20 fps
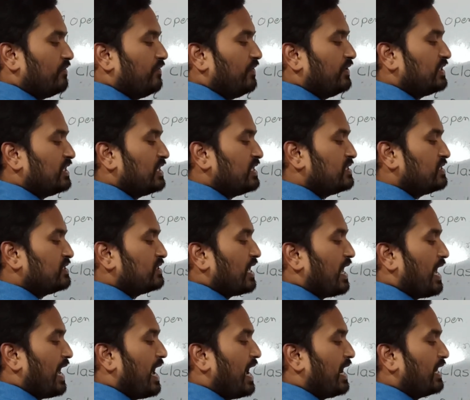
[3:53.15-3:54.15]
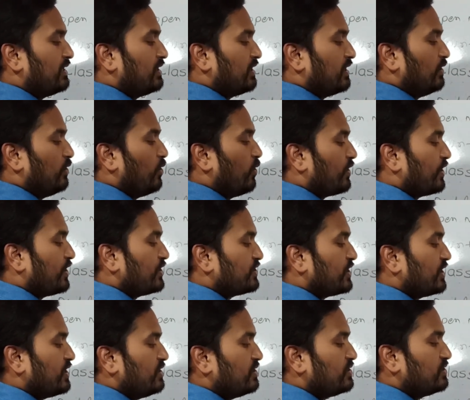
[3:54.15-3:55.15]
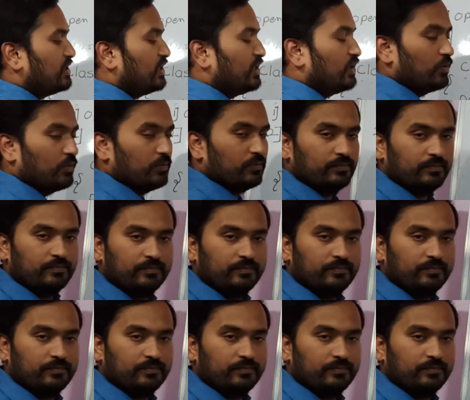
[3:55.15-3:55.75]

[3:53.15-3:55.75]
which is at location 0.